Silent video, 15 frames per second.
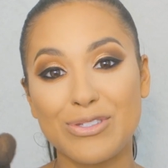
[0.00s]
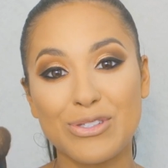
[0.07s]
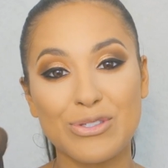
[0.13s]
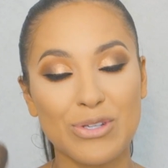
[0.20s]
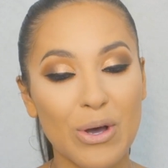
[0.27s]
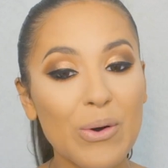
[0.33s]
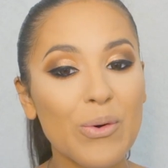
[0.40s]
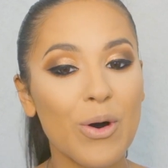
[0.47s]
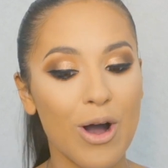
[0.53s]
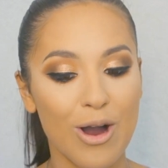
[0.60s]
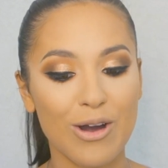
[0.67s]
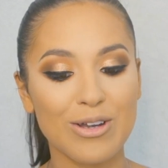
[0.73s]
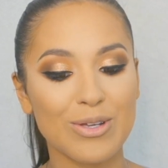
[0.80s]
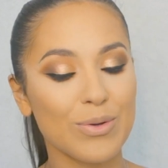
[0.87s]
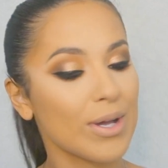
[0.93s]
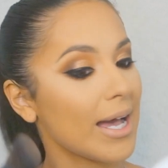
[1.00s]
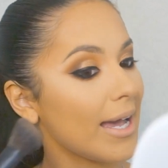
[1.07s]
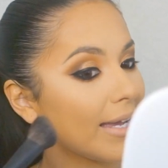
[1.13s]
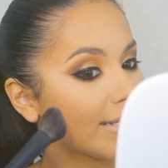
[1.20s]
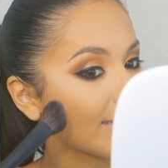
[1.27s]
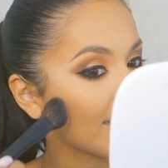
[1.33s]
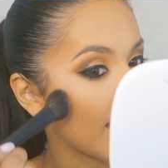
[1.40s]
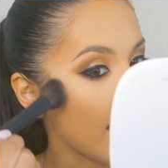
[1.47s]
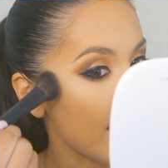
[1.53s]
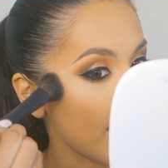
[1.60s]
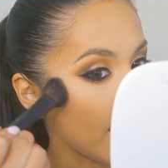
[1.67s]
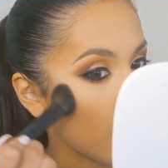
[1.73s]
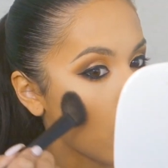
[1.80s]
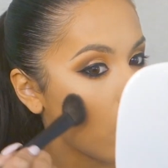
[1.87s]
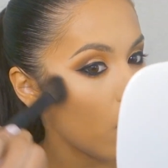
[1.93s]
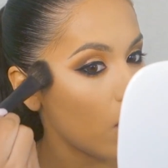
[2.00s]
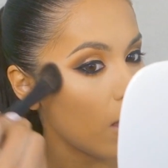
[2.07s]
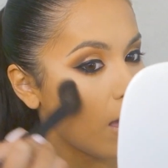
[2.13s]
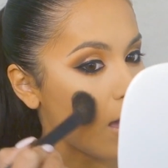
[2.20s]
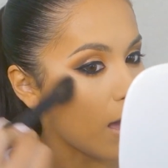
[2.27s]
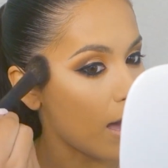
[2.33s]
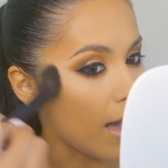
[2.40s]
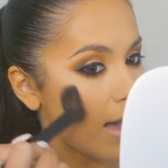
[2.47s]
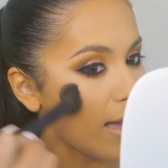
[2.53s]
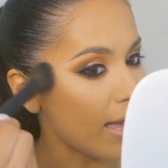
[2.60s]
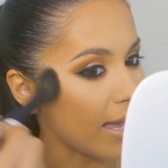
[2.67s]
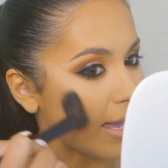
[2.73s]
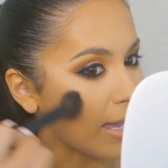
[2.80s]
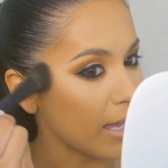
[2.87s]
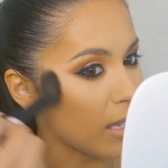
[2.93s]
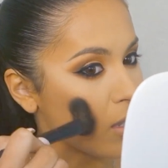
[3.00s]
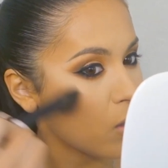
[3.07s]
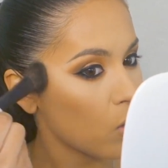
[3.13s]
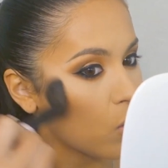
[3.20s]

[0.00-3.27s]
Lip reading: so hard, you guys, that I